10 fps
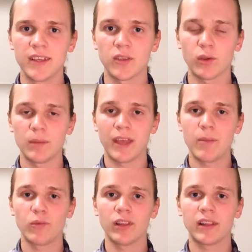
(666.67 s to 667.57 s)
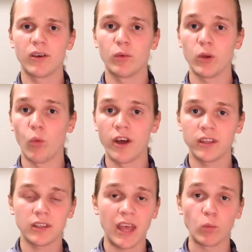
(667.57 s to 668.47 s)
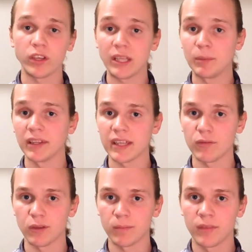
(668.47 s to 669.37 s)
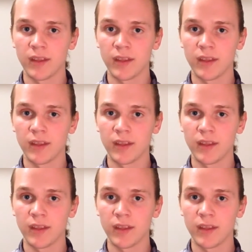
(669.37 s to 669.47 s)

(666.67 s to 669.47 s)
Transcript: So he became really clear on what he wanted and what he believed.